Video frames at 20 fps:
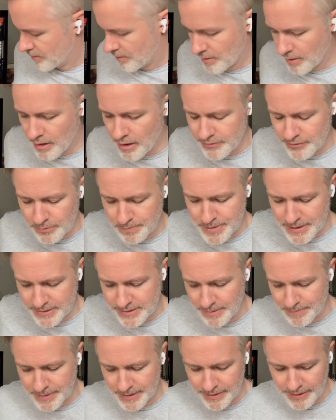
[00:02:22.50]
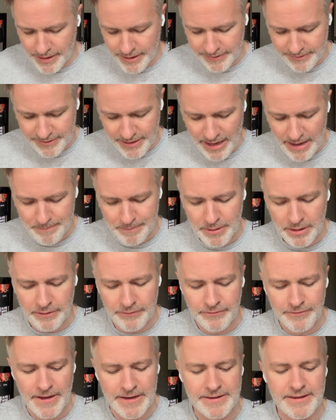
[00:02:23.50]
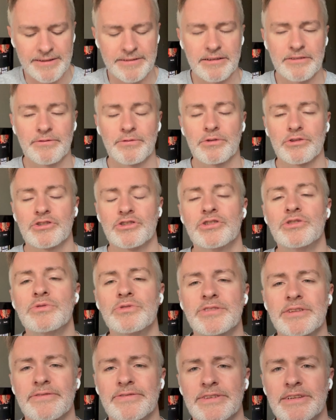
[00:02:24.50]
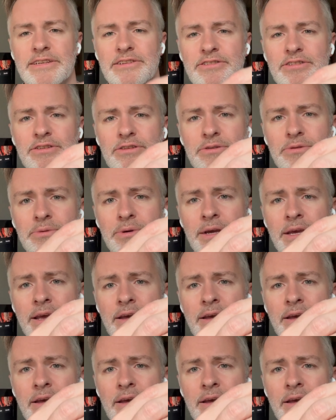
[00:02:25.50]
Also picked up a nice copy of Fantastic Four 272.